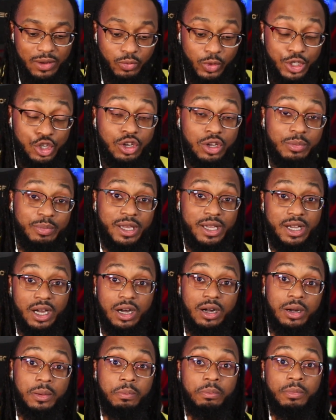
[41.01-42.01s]
when you could
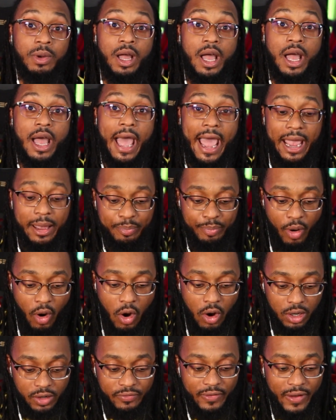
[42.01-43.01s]
become a
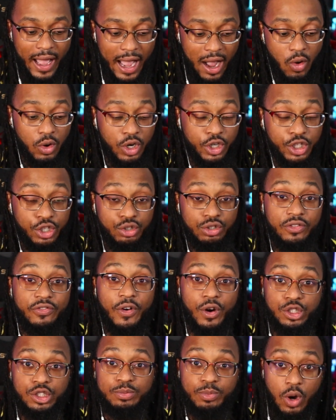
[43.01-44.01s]
part of our
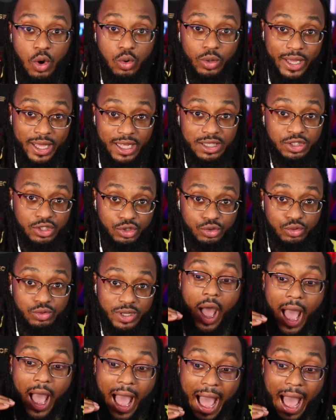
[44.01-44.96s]
universe mode in 2K.